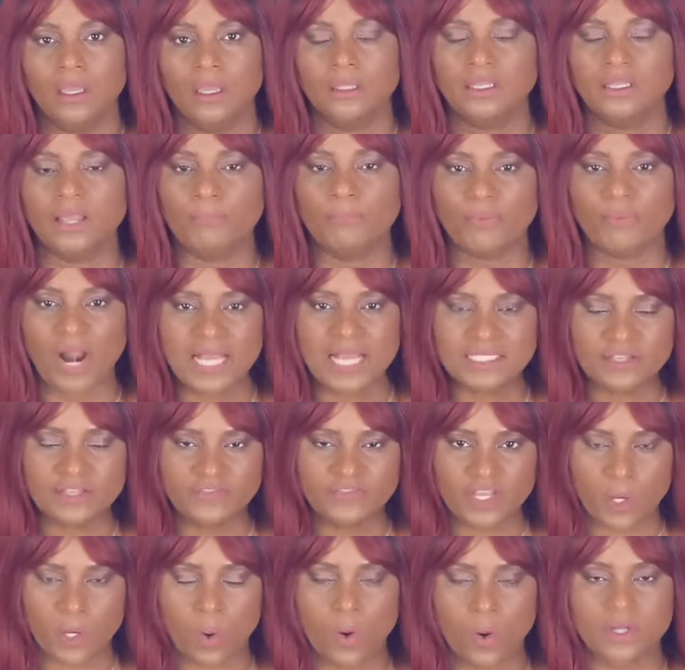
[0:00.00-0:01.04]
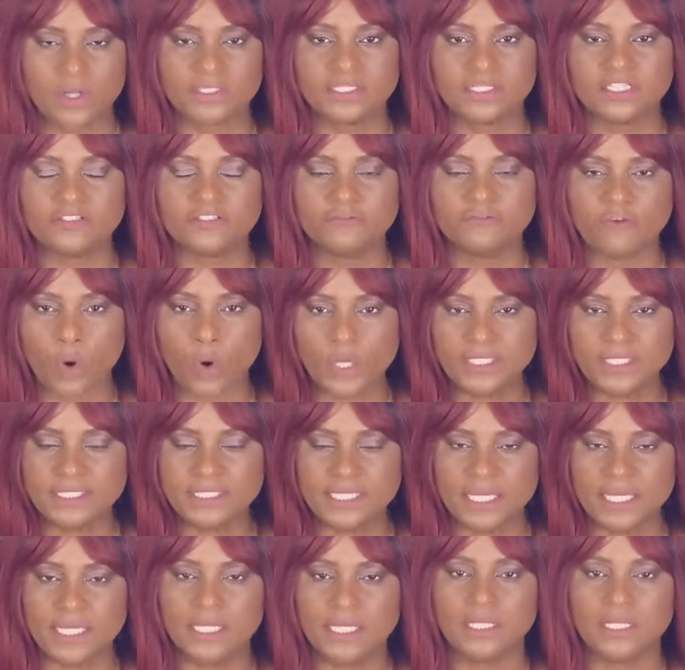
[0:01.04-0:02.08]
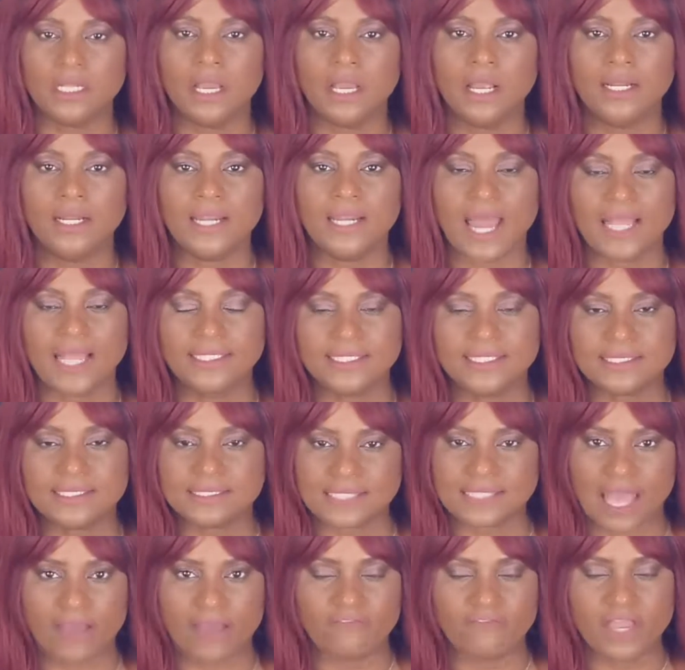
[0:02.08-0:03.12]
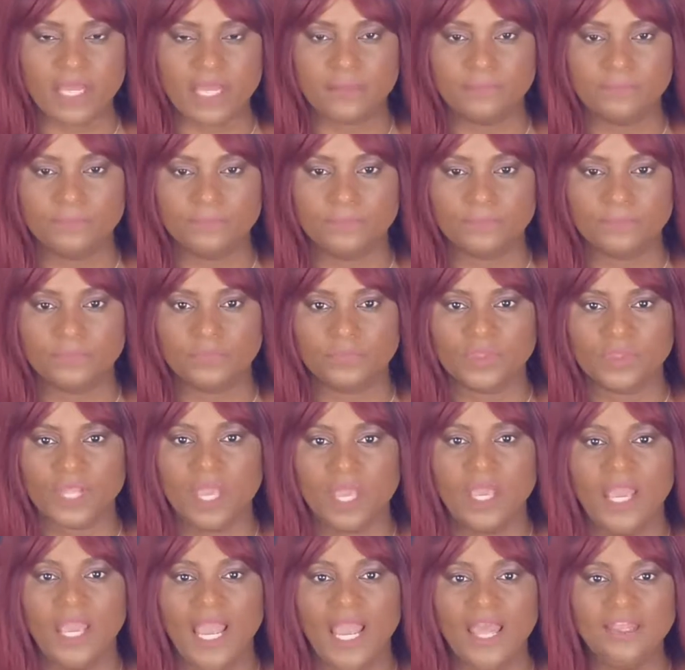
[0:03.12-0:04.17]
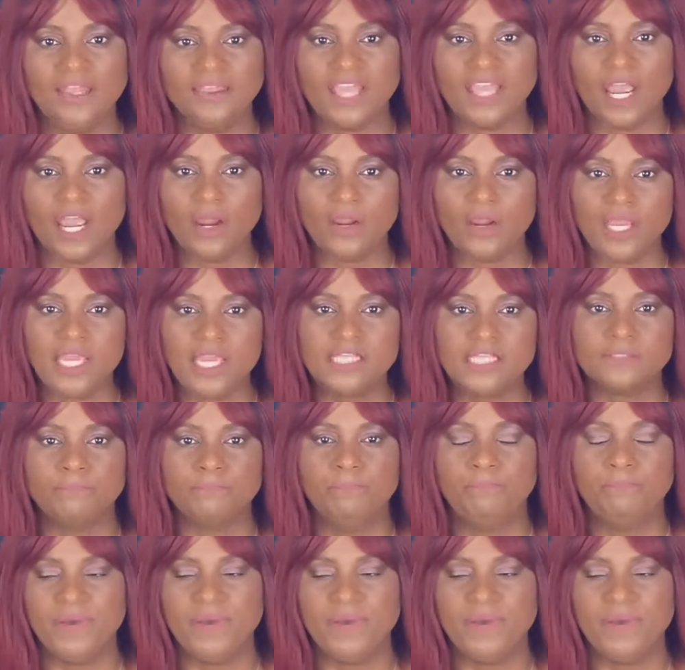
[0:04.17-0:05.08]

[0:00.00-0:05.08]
The price of the course is $14.97, and there is